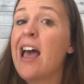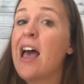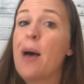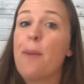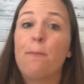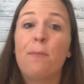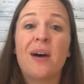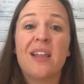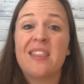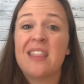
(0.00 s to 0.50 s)

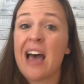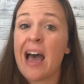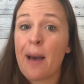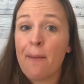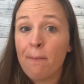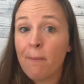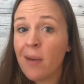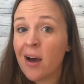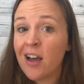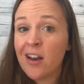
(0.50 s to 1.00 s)
but that
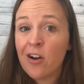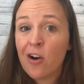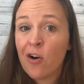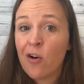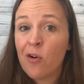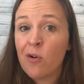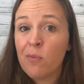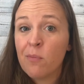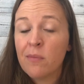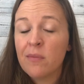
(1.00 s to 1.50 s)
mud
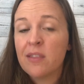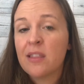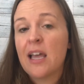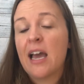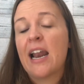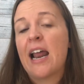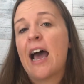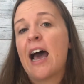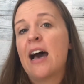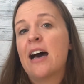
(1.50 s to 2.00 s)
home
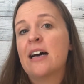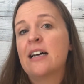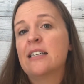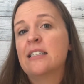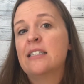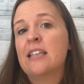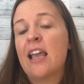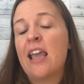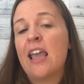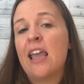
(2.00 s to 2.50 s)
that
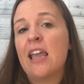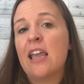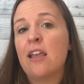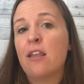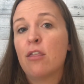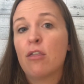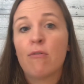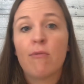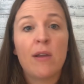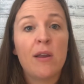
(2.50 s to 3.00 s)
has a
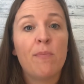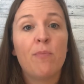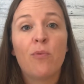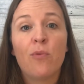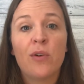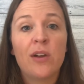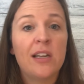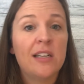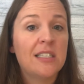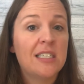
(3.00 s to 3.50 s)

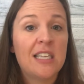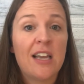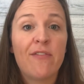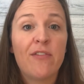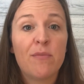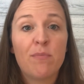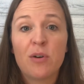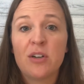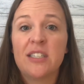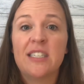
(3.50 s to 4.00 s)

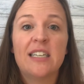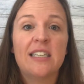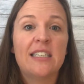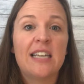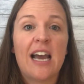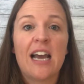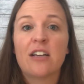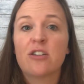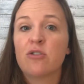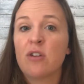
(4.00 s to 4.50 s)
3.7%
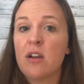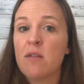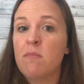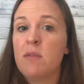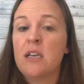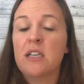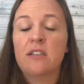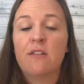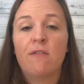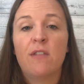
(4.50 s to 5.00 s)
tax rate
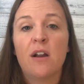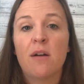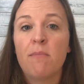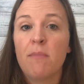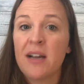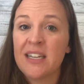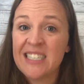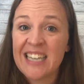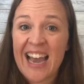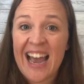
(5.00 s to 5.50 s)
because of their
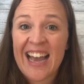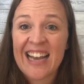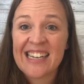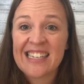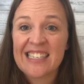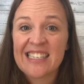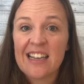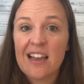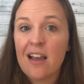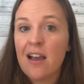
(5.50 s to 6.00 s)
mud
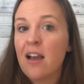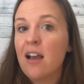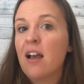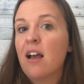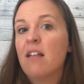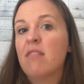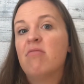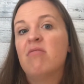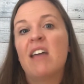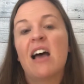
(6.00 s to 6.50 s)
tax,
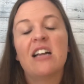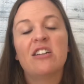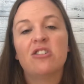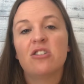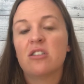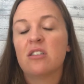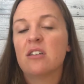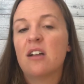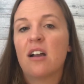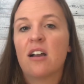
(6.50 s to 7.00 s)
that's
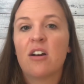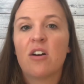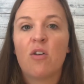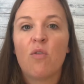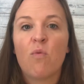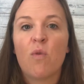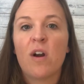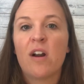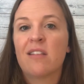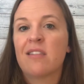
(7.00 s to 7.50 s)
just not going to
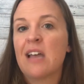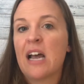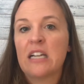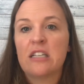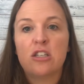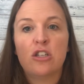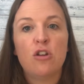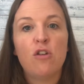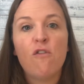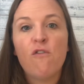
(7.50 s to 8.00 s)
work.
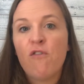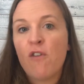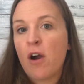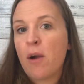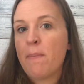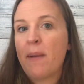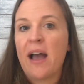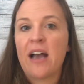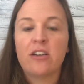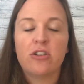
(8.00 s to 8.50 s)
That's too far
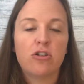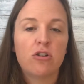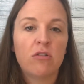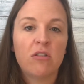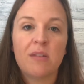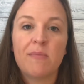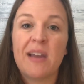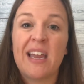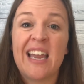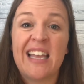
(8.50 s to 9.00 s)
past your
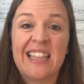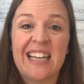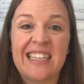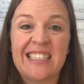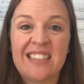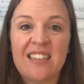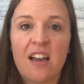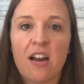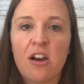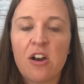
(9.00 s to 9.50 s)
limit, and
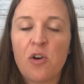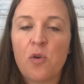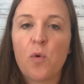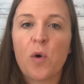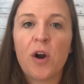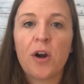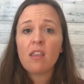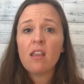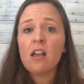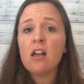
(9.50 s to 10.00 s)
that's not going to
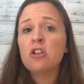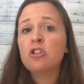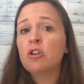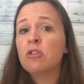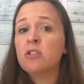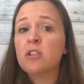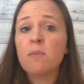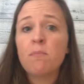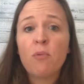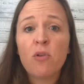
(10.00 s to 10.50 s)
work. So
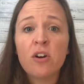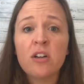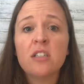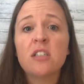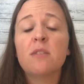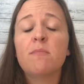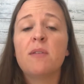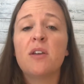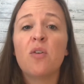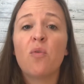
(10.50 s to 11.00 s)
it's important
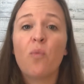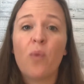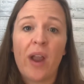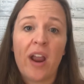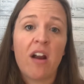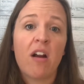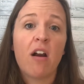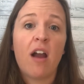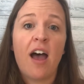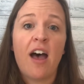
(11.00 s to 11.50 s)
to be
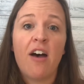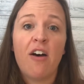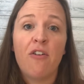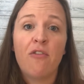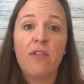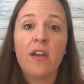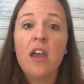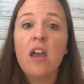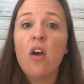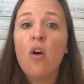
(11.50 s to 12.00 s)
aware
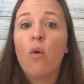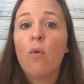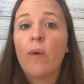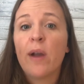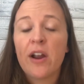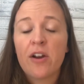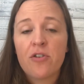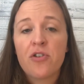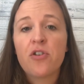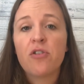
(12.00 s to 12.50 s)
of
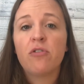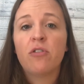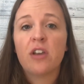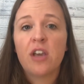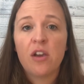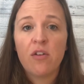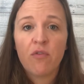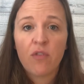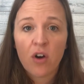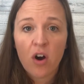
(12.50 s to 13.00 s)
where you're
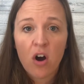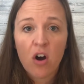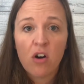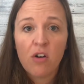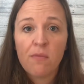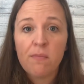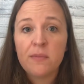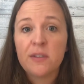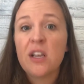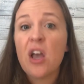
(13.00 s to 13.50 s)
looking for homes,